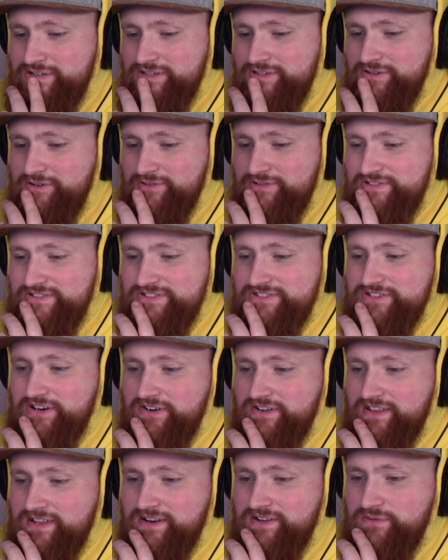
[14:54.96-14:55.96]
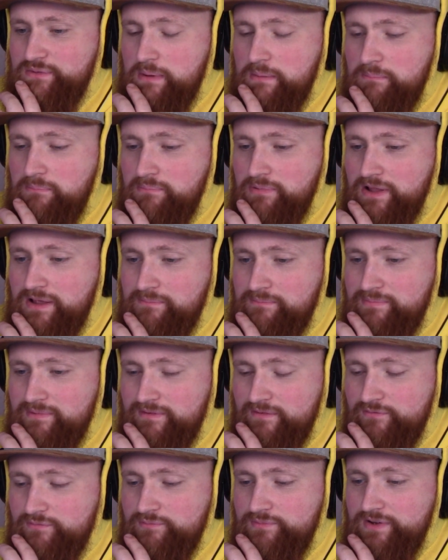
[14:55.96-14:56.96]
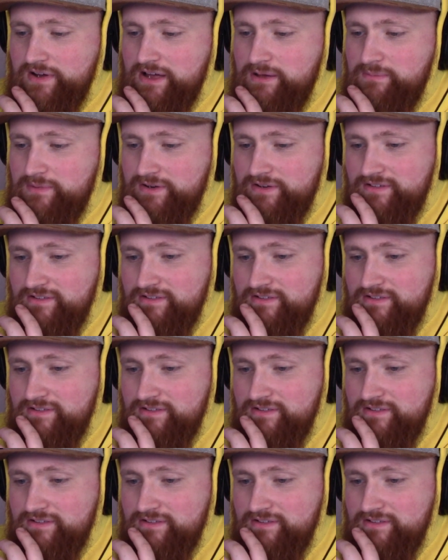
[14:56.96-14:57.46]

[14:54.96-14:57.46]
She turns Starlight into a blump of diamonds.